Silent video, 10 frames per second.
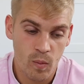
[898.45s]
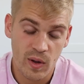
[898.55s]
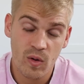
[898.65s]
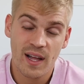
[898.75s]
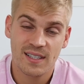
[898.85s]

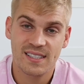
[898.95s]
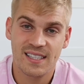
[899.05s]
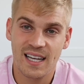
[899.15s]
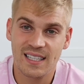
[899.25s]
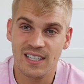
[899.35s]
We all had to
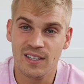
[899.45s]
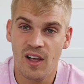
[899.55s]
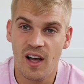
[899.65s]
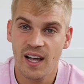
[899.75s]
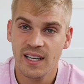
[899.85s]
stand in a
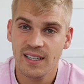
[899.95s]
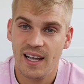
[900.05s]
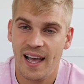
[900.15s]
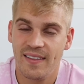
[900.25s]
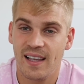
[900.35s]
line,
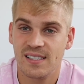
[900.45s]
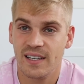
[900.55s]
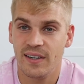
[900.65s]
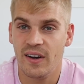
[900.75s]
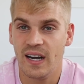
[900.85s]
and they
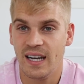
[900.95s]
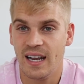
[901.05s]
said, all right,